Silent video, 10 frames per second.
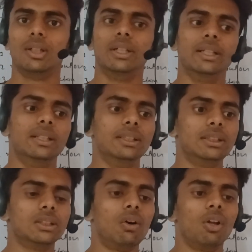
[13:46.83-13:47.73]

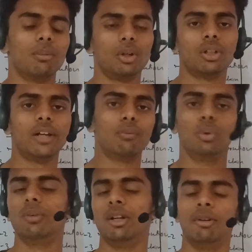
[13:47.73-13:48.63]
is all about like
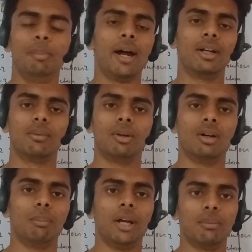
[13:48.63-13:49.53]
food delivery
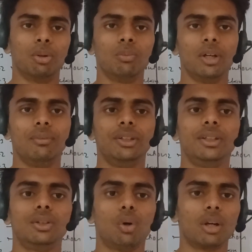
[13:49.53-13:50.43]
platform, where
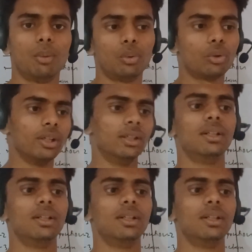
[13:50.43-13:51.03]
we talk about okay,